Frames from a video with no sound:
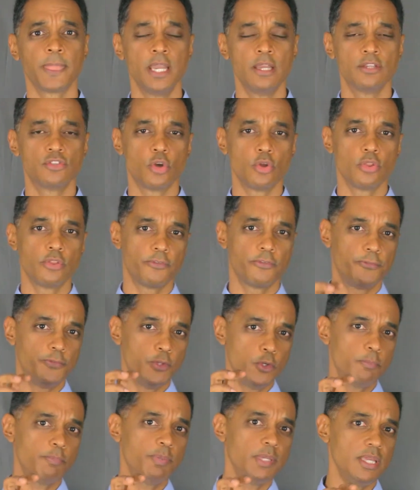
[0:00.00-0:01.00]
So the
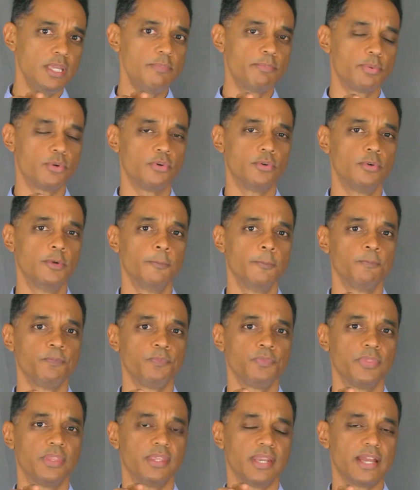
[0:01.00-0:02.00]
few people
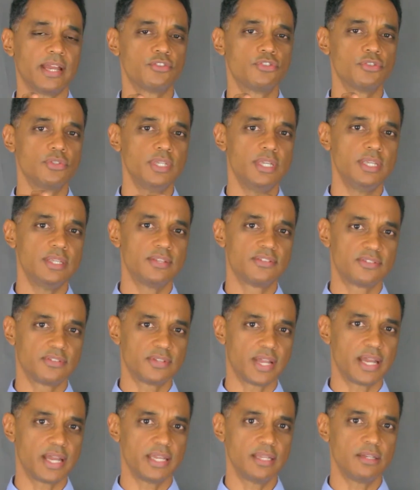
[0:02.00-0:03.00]
that actually
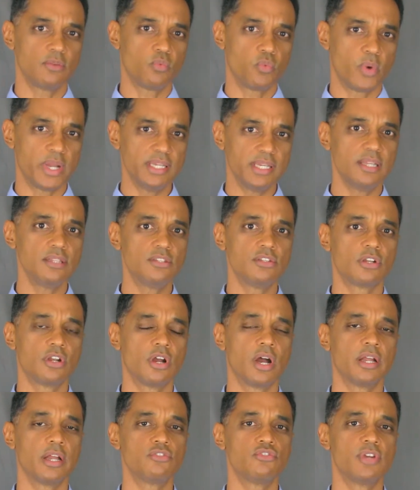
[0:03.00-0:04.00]
went into
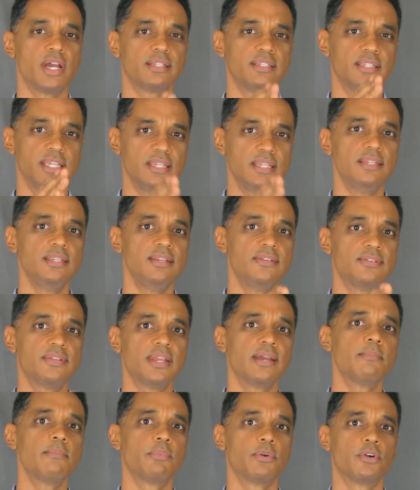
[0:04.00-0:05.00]
contract in
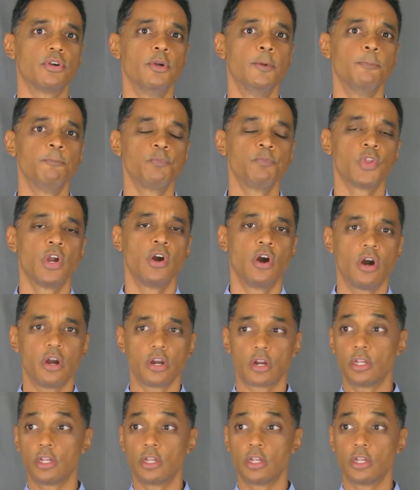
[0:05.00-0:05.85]
December are